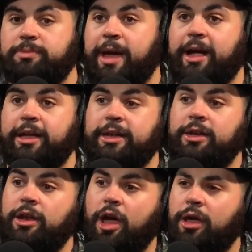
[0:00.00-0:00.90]
back
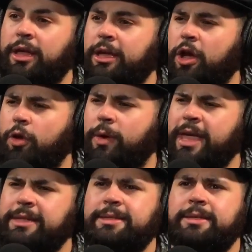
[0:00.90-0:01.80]
in
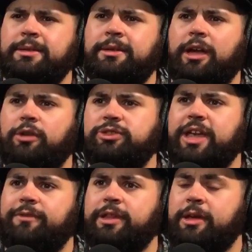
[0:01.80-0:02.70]
08,
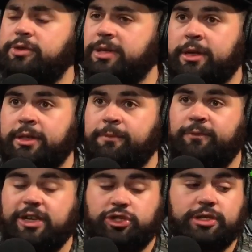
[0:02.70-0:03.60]
07. That was like the
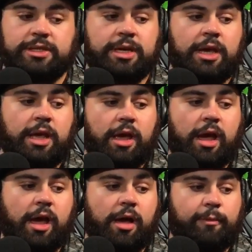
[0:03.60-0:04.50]
vicious
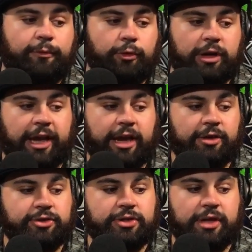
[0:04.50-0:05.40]
Florida
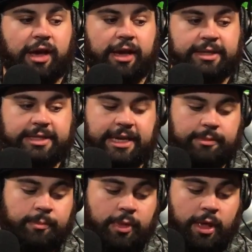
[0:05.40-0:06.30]
Gators
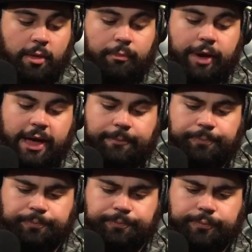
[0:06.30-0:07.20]
team. But
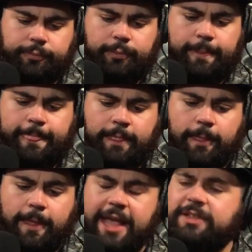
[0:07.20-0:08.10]

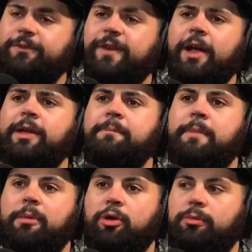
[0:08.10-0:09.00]
it's very
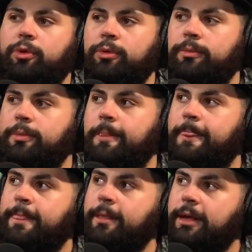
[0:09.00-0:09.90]
memorable.
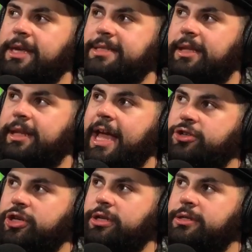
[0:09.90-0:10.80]
He's a
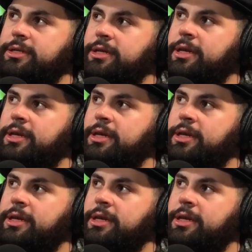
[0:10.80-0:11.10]
legend,